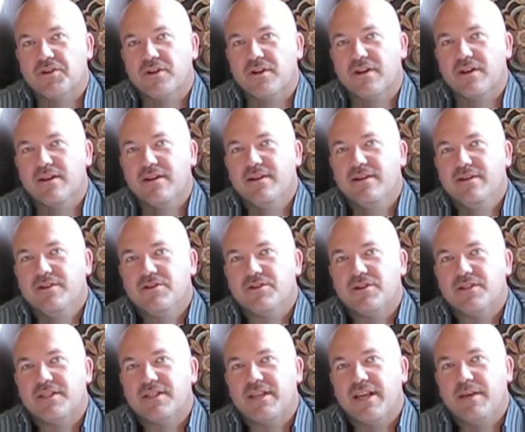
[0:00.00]
to
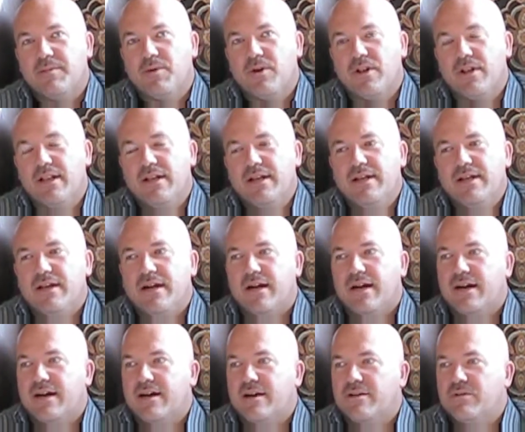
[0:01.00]
the table.
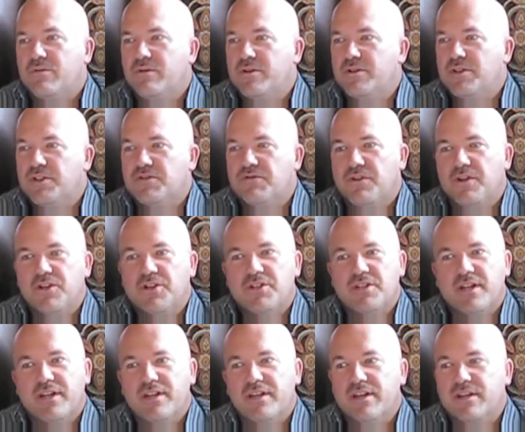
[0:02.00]
We just finished
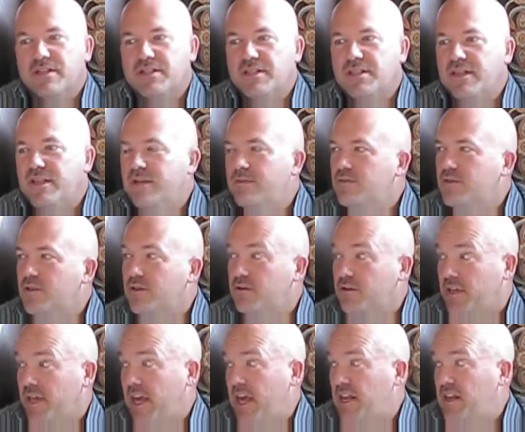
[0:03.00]
sending a team to
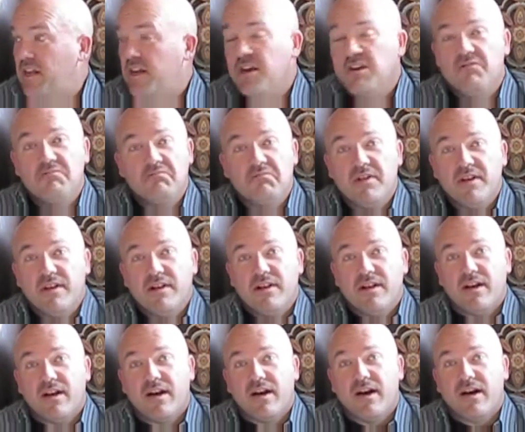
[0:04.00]
Kenya,
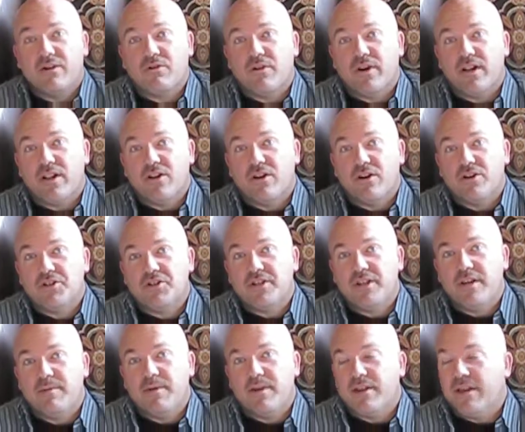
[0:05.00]
quite a large
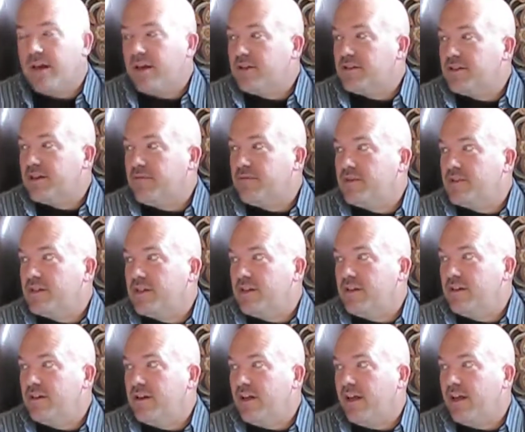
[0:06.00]
team at that, 17.
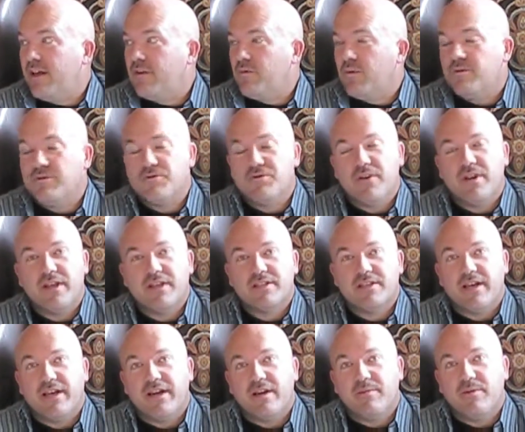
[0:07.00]
And what was really
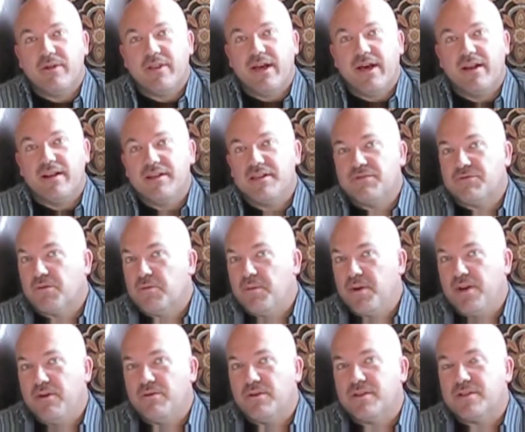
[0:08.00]
exciting about that, at least for
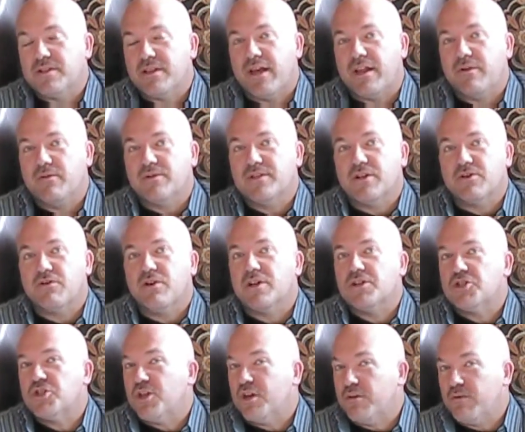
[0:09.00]
me, was that it was a
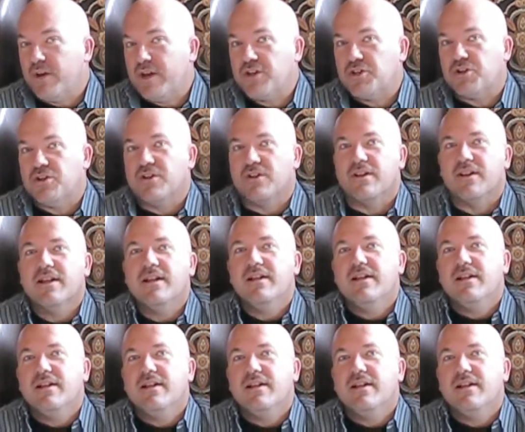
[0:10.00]
cross-generational